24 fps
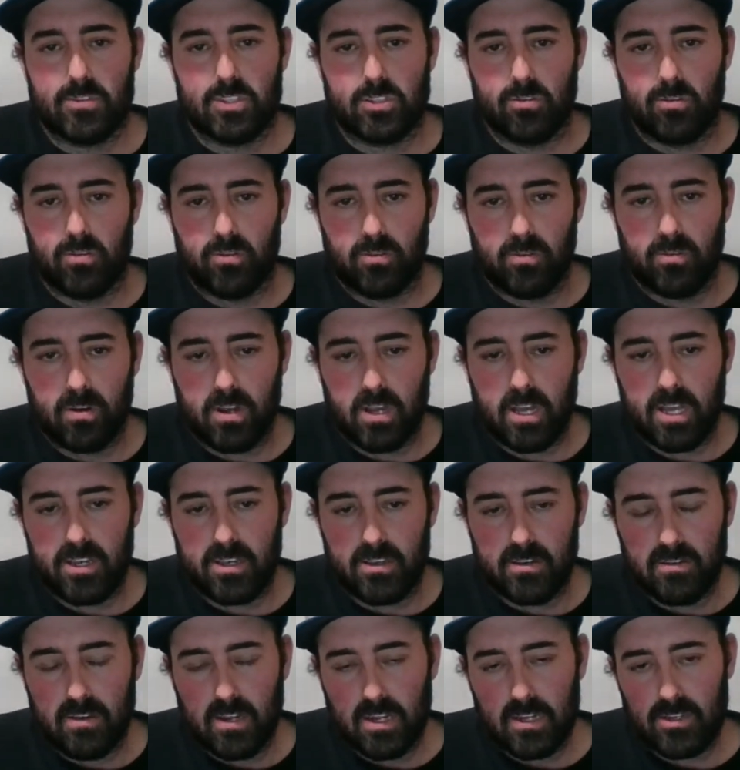So
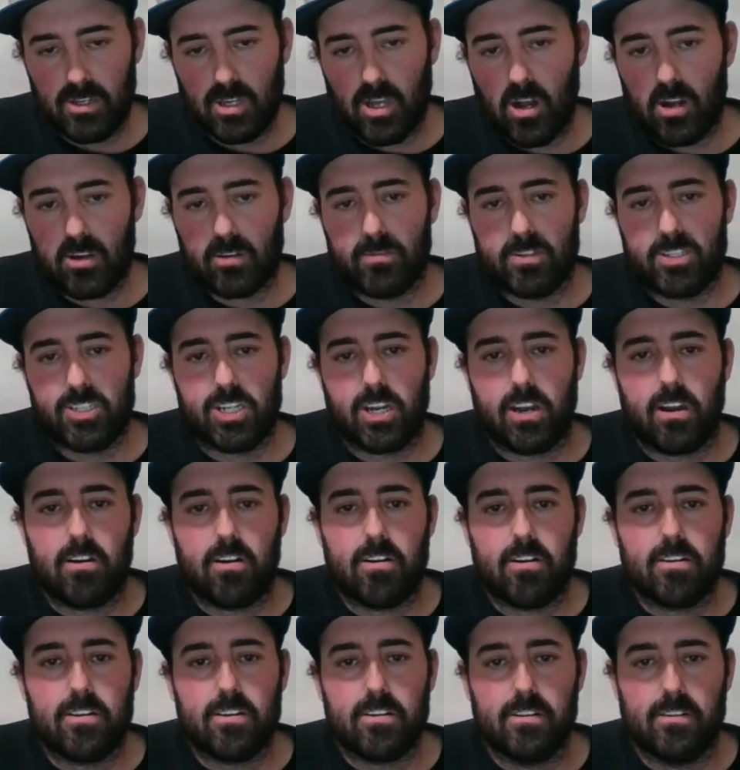I talked with
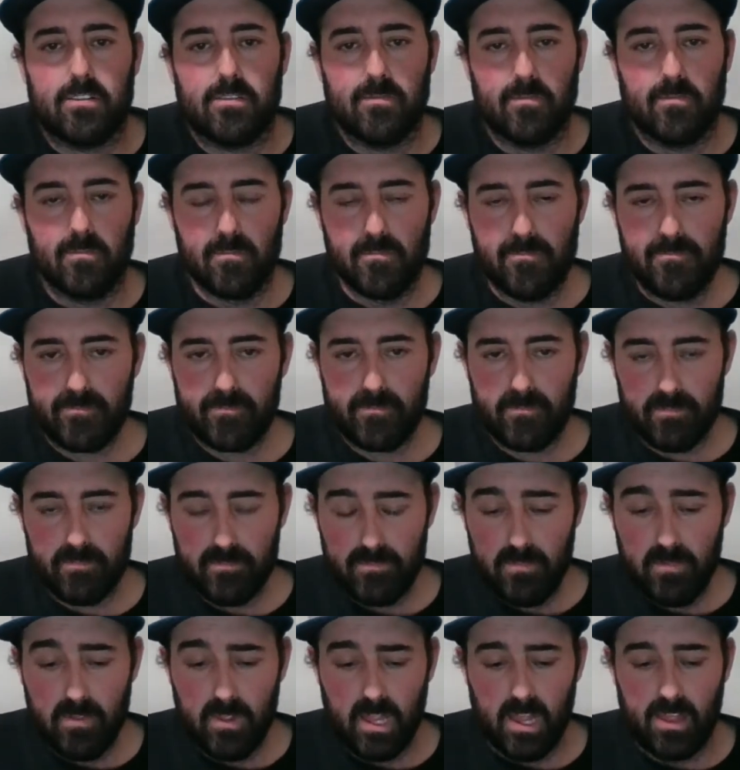Jared and
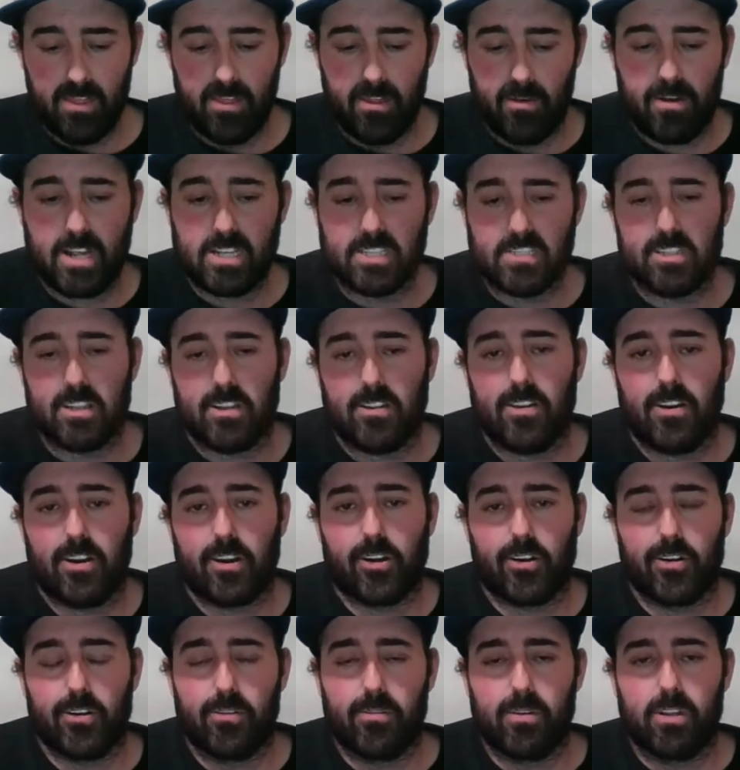the rest of
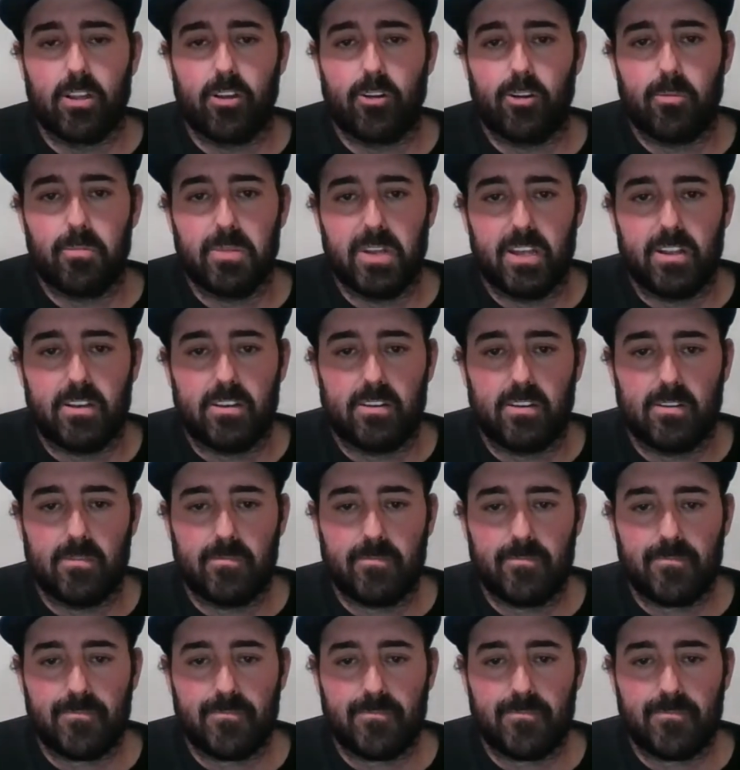their crew a little bit,